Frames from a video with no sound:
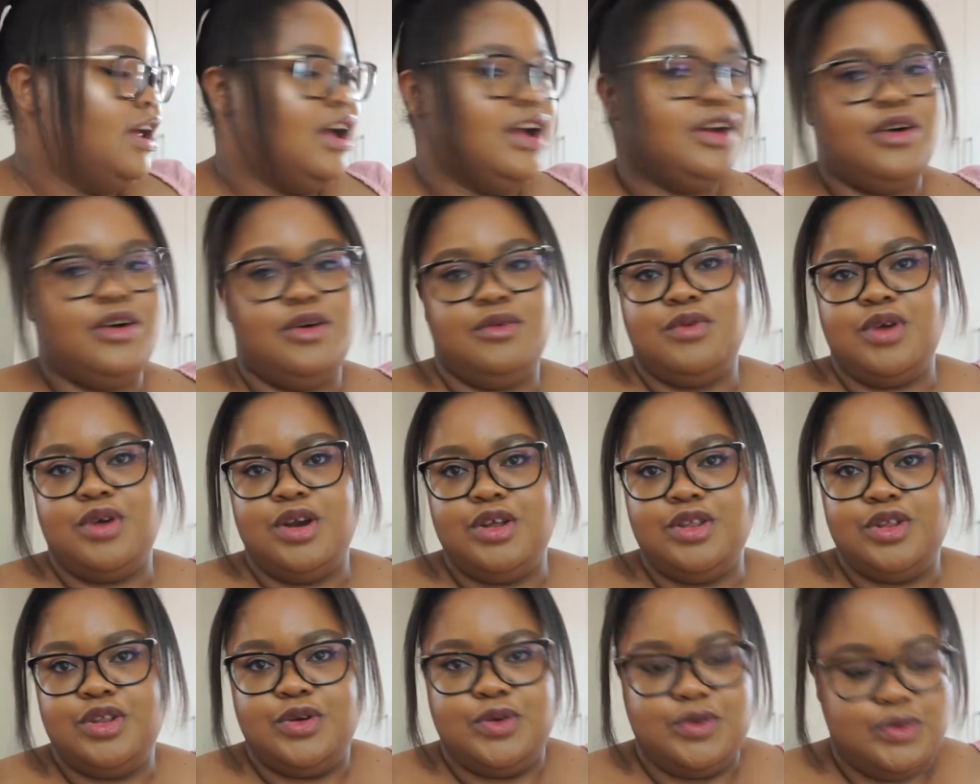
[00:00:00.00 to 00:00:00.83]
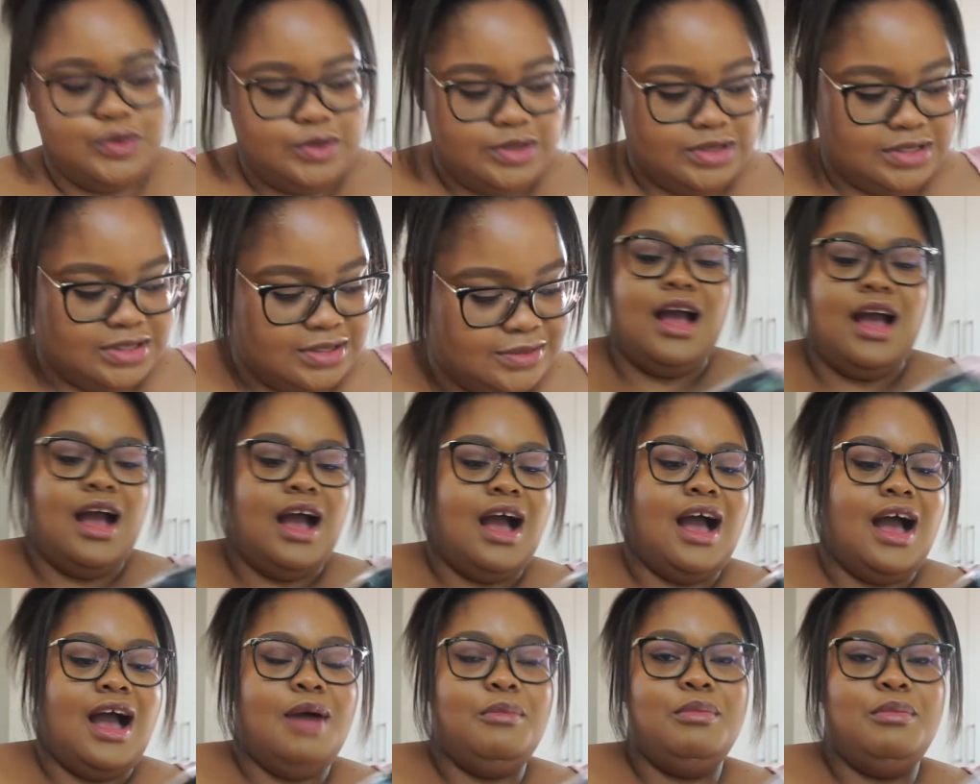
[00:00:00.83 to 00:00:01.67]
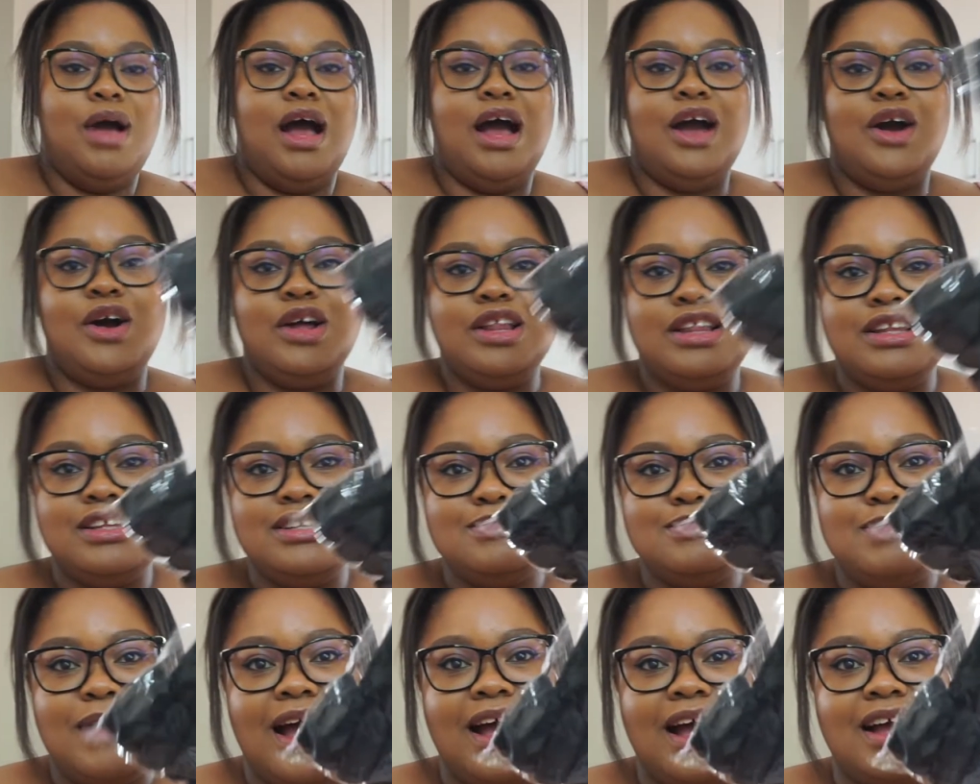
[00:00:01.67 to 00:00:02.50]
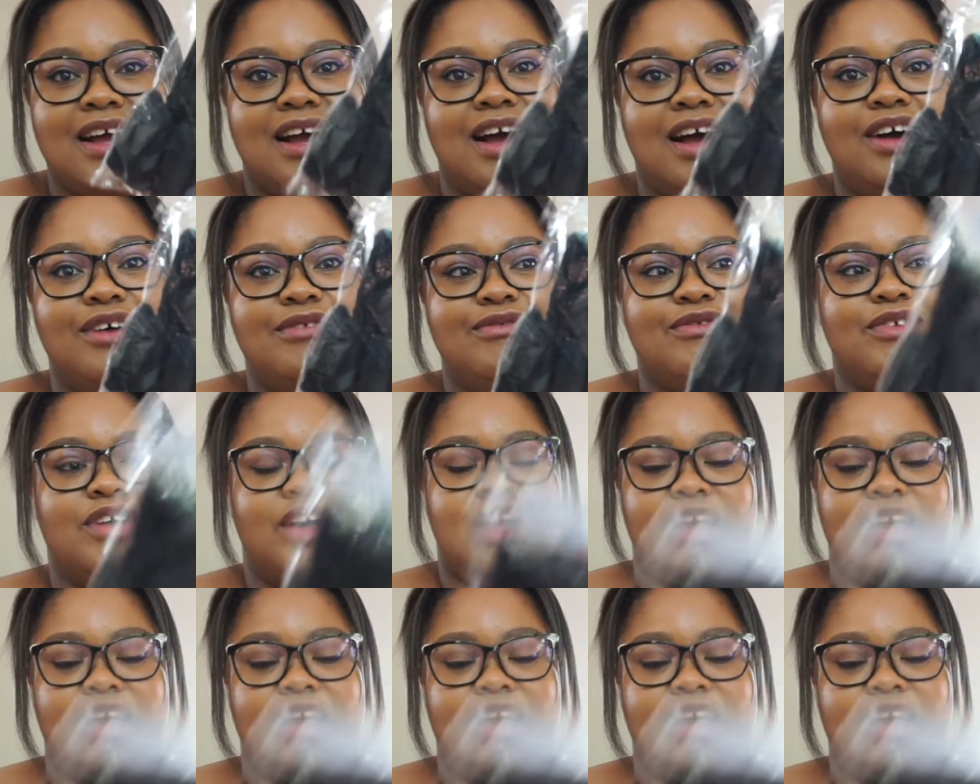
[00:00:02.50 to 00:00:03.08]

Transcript: I got one of those. I got this pack of